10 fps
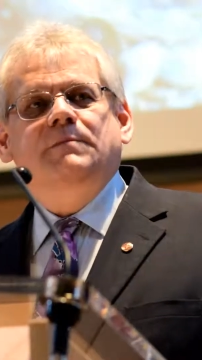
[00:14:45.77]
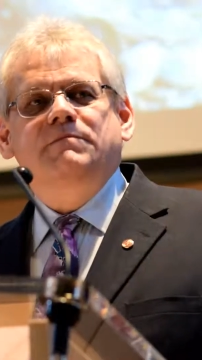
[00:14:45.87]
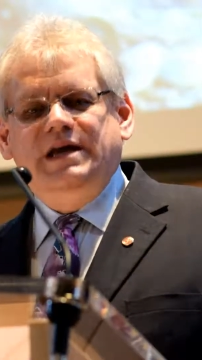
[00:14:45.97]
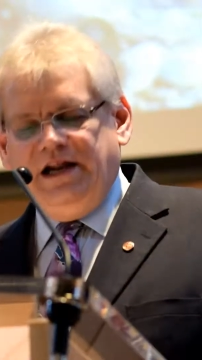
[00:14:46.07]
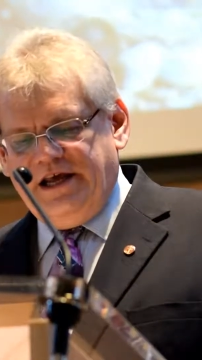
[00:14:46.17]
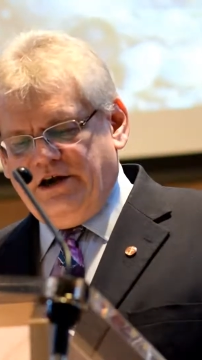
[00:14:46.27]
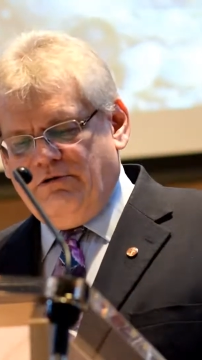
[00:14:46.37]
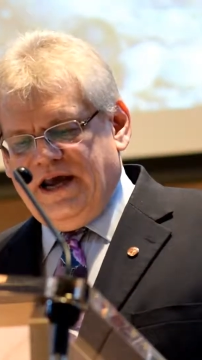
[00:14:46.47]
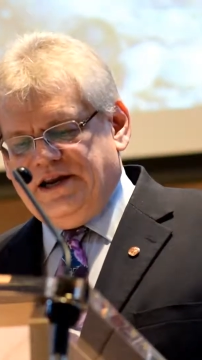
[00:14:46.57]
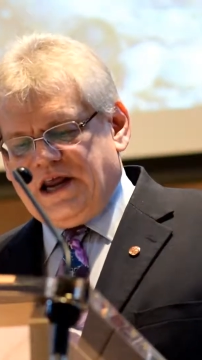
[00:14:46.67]

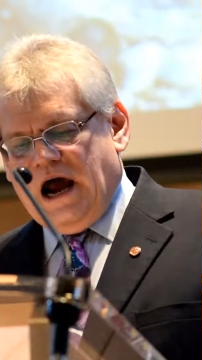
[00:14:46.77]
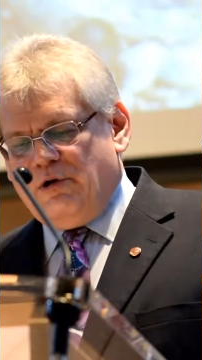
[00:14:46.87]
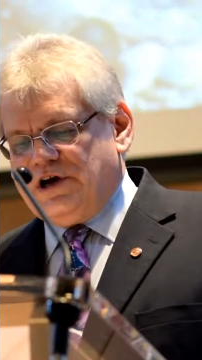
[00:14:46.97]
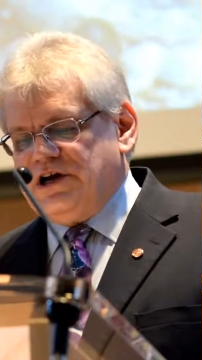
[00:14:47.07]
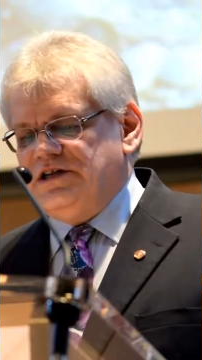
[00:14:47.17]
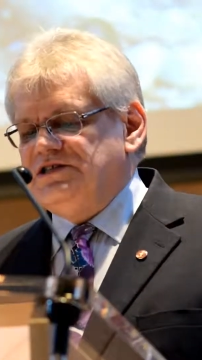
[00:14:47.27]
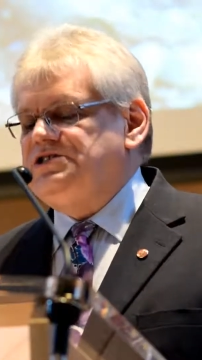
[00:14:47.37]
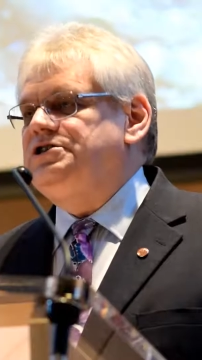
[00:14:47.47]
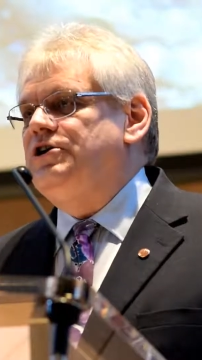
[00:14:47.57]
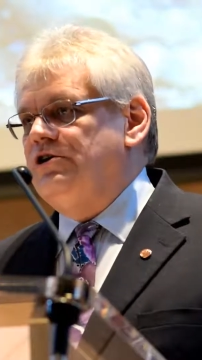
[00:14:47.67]
ameliorate our
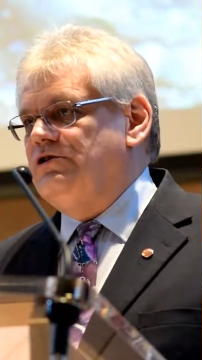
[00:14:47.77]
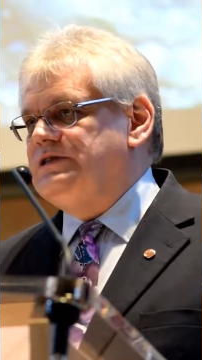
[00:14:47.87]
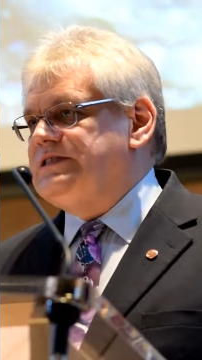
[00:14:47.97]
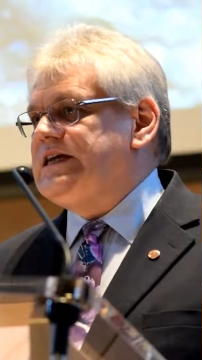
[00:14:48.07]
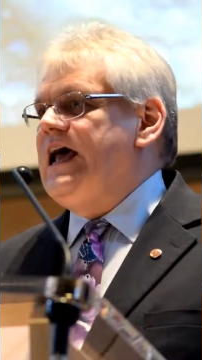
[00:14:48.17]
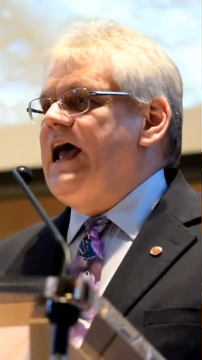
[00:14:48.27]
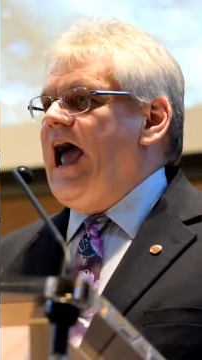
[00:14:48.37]
concerns